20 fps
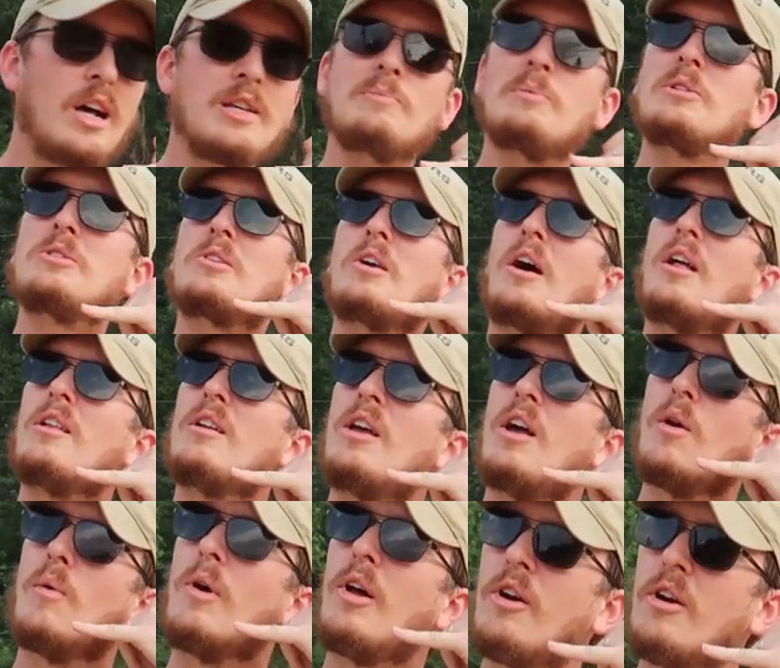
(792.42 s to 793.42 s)
the husband's calling.
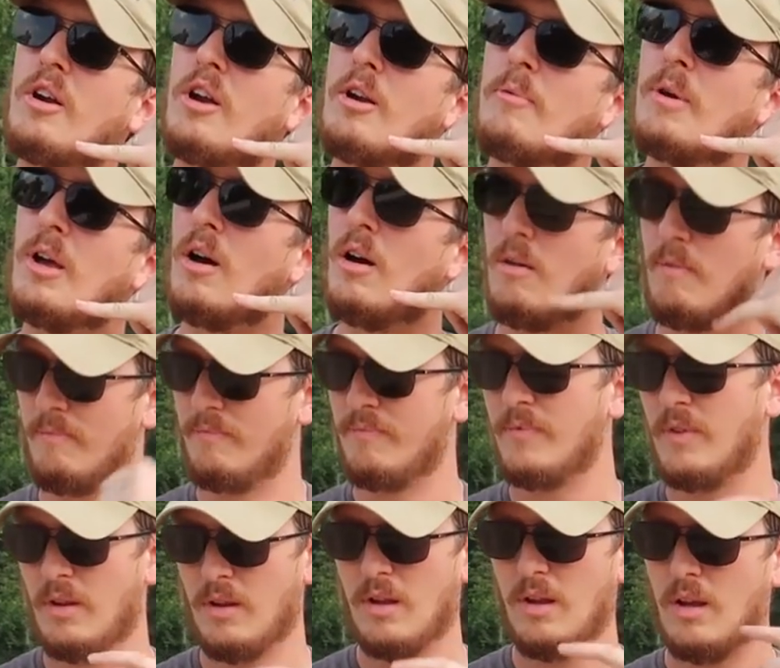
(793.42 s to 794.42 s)
When are you going to be home?
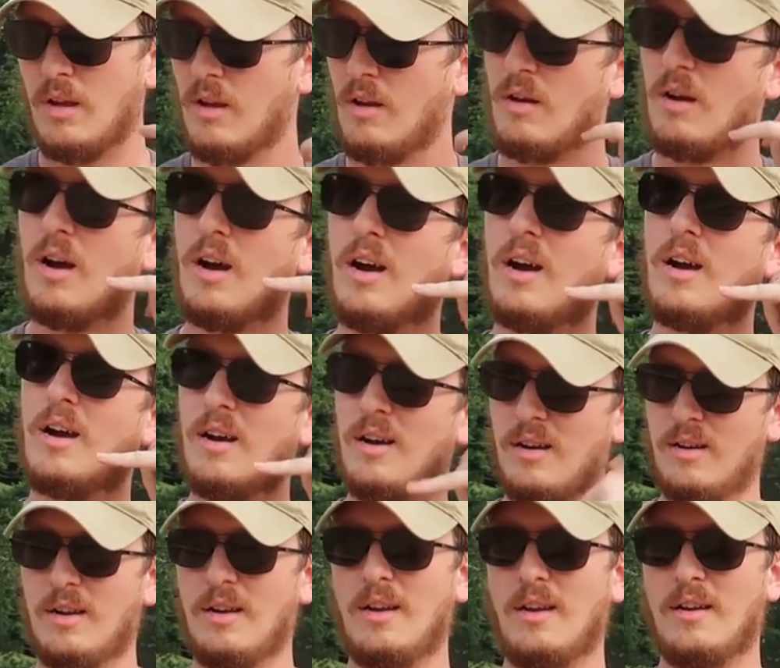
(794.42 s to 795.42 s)
Uh,
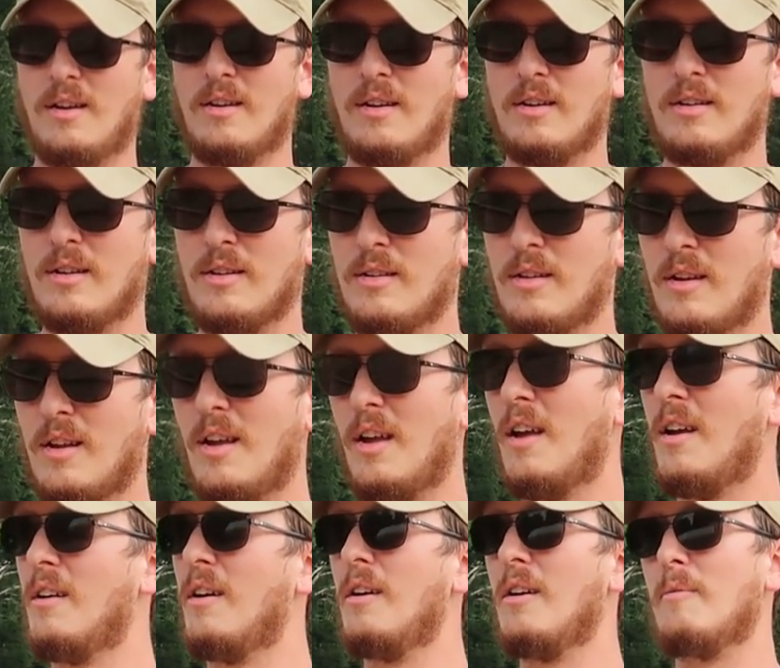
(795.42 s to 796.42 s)

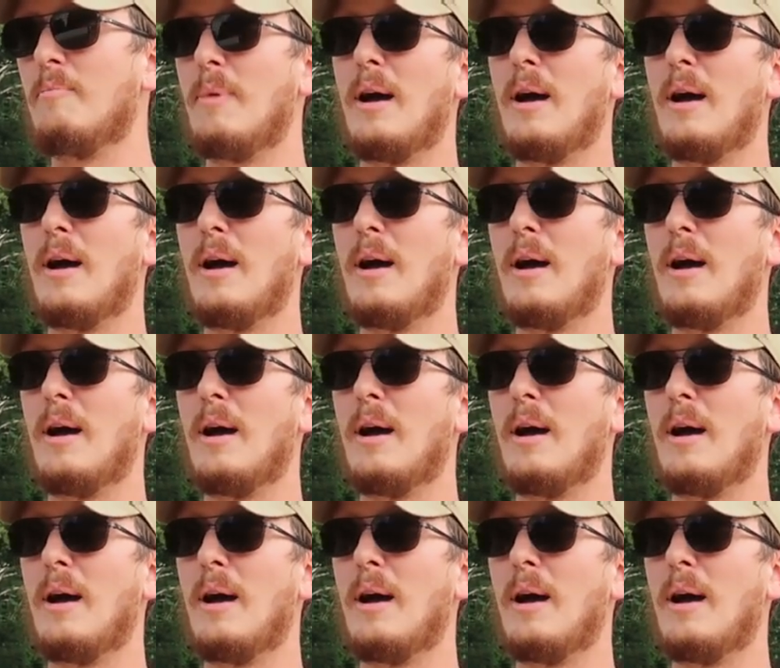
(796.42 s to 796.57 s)
uh,